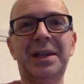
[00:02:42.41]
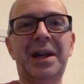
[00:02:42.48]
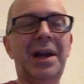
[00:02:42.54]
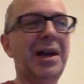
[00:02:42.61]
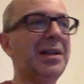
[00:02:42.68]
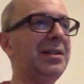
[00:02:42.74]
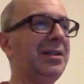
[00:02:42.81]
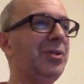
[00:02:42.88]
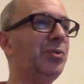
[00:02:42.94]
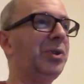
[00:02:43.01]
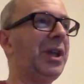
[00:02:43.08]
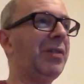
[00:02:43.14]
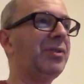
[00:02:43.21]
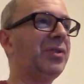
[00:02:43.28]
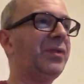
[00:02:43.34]
The
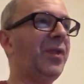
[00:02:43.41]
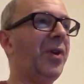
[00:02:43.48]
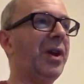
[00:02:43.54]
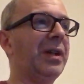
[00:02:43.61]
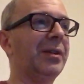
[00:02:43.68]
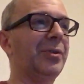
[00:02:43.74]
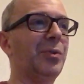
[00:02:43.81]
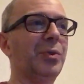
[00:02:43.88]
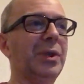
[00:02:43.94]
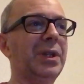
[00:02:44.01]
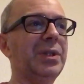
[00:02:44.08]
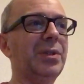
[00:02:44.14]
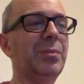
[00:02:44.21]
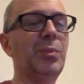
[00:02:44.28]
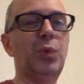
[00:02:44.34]
audio's fine
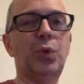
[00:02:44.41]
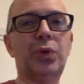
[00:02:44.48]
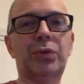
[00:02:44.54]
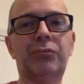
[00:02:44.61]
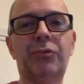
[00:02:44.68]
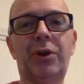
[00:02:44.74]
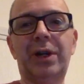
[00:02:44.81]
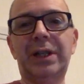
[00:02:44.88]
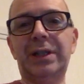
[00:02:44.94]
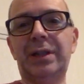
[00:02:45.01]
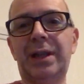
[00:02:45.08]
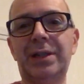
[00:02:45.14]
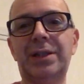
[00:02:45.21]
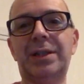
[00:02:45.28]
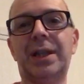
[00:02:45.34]
according to Morgan Wright.
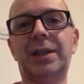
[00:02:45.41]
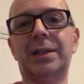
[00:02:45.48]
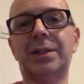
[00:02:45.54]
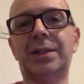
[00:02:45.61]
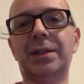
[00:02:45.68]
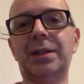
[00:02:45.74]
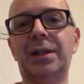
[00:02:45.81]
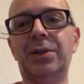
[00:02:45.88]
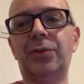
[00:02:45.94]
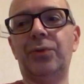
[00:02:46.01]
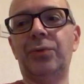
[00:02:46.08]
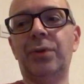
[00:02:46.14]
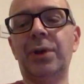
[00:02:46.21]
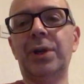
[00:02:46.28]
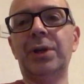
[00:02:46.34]
That's thanks to the
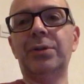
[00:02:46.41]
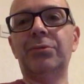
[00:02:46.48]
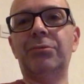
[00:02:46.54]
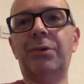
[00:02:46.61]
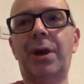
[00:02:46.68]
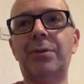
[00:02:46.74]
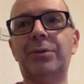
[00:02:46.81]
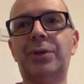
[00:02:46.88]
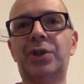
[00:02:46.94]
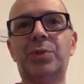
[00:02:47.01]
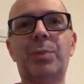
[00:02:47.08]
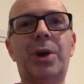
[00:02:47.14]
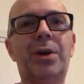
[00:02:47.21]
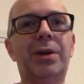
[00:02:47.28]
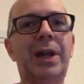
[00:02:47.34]
little Rode
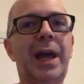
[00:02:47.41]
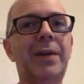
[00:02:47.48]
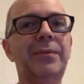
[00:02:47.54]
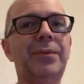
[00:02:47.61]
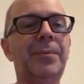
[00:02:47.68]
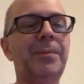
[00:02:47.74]
Smart Lav.